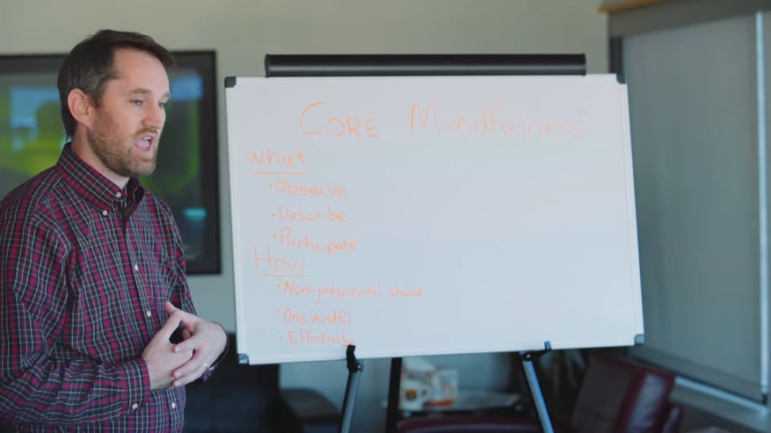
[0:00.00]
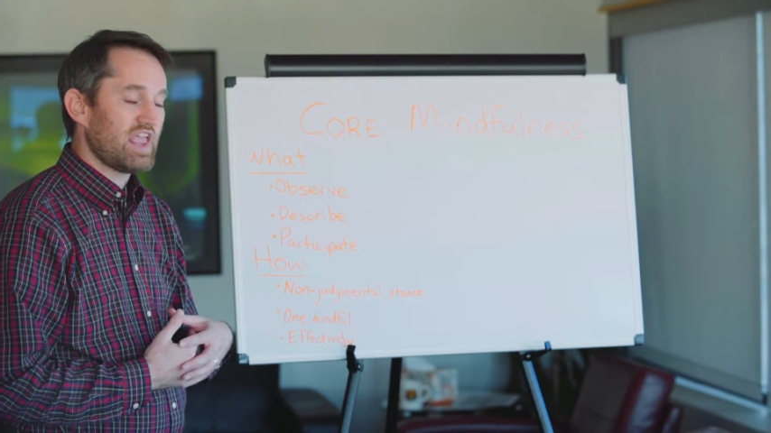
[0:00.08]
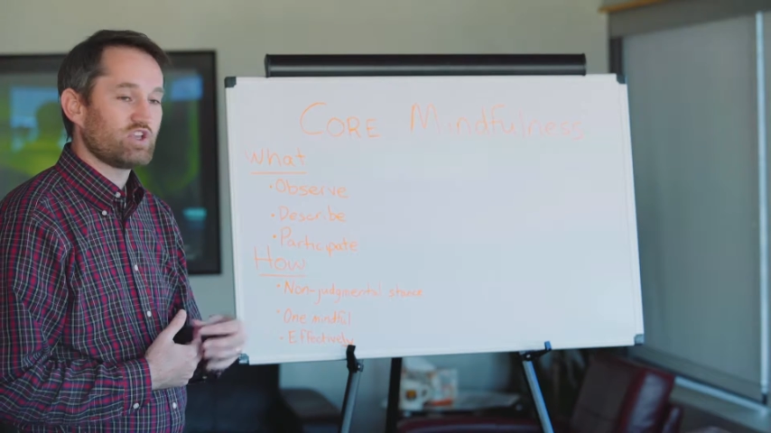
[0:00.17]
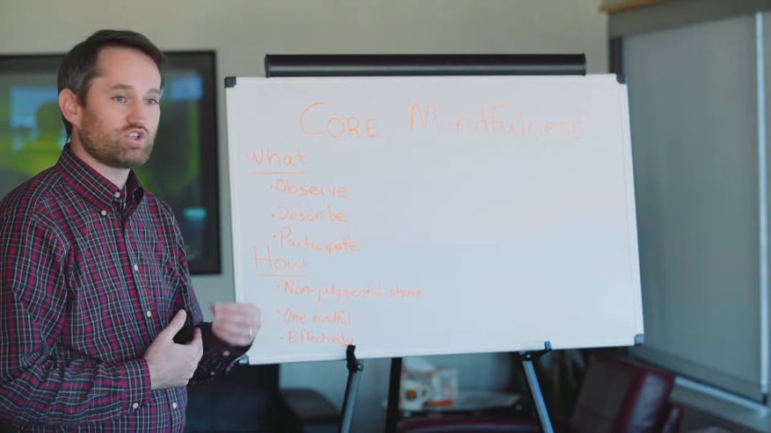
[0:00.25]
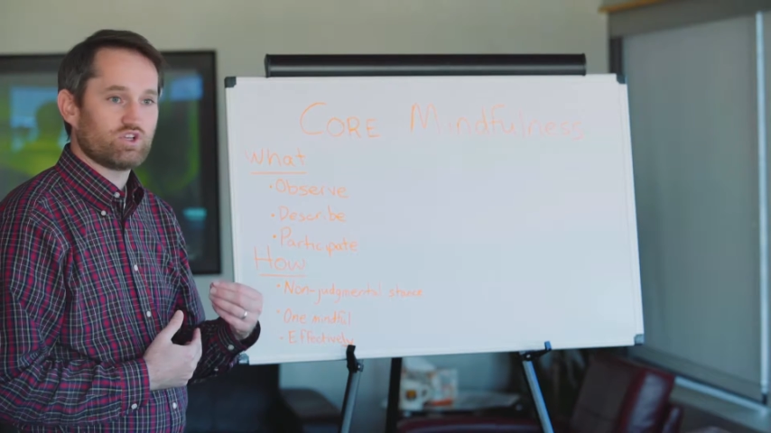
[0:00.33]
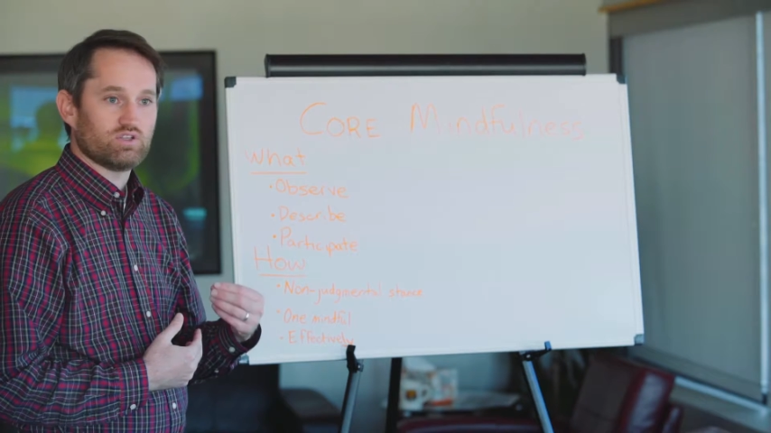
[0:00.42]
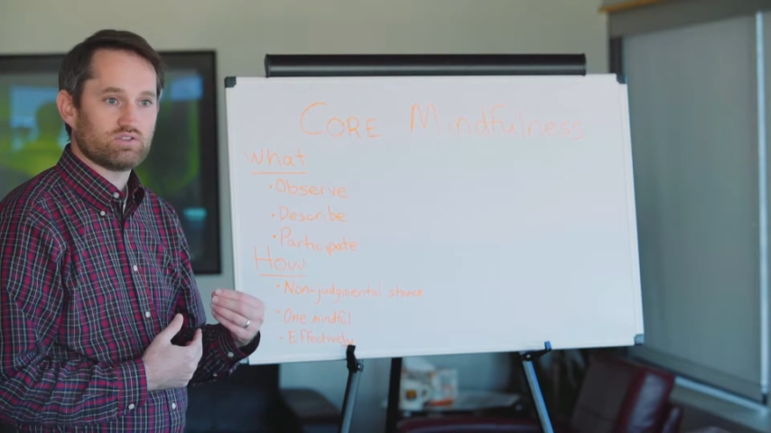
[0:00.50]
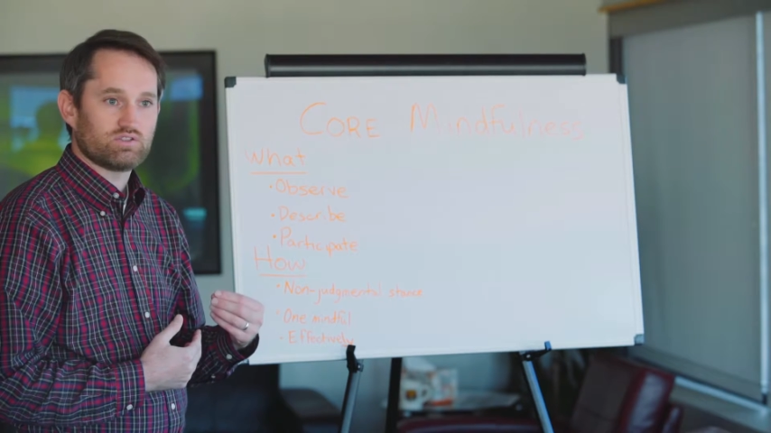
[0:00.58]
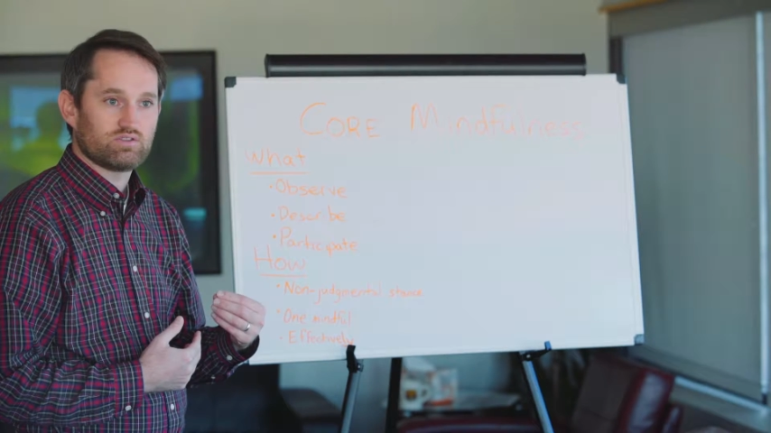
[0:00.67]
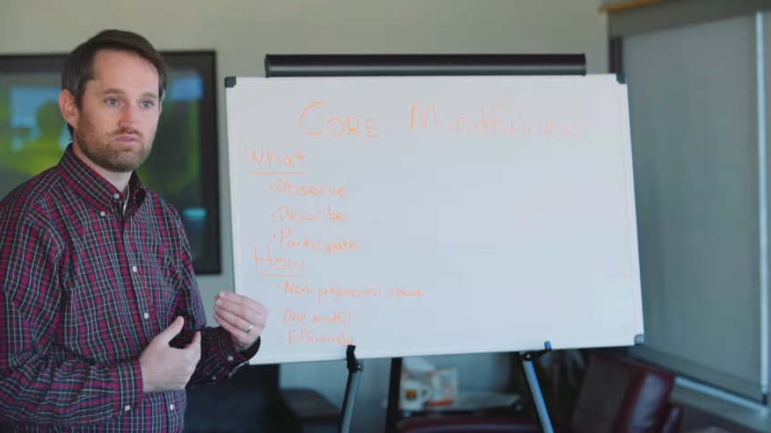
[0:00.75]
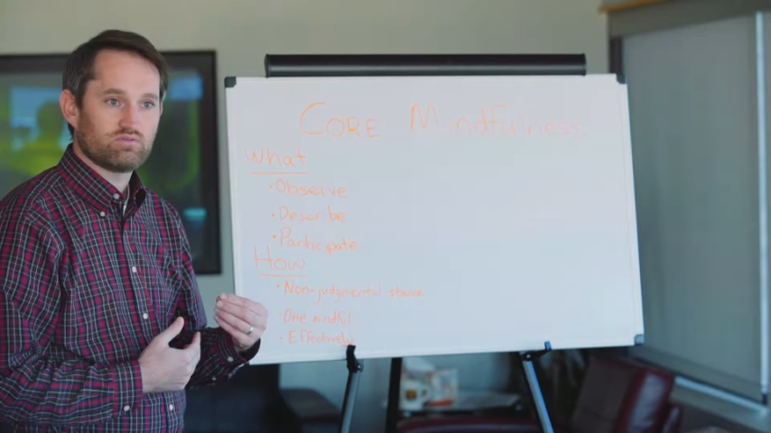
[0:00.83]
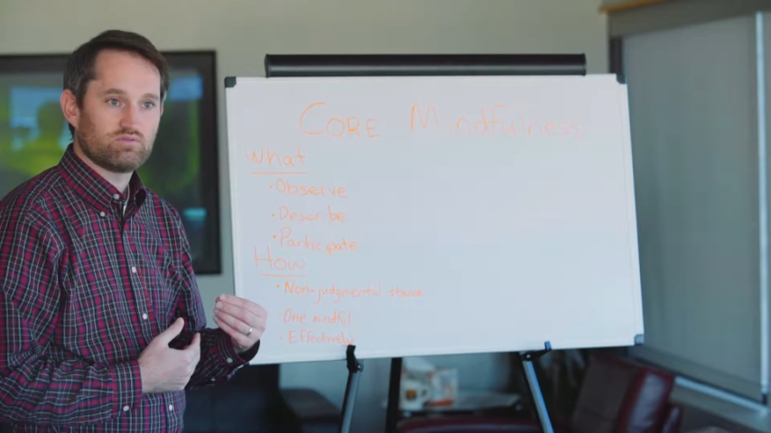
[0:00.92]

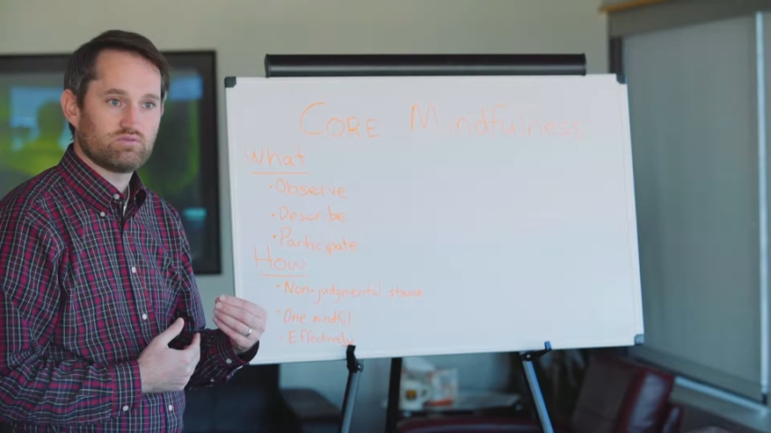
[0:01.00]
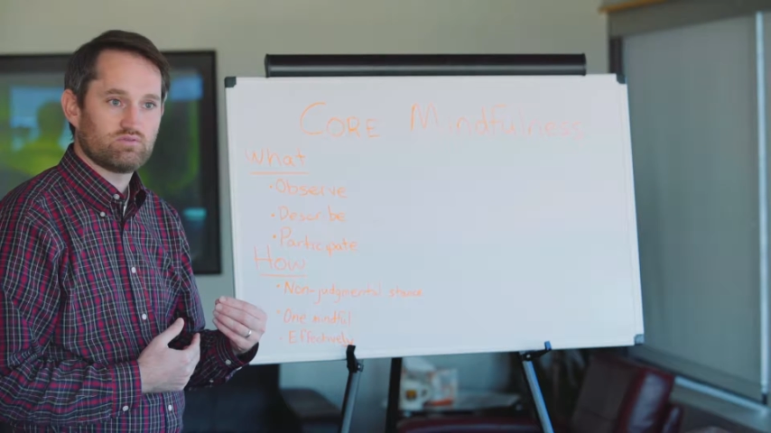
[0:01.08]
anxious.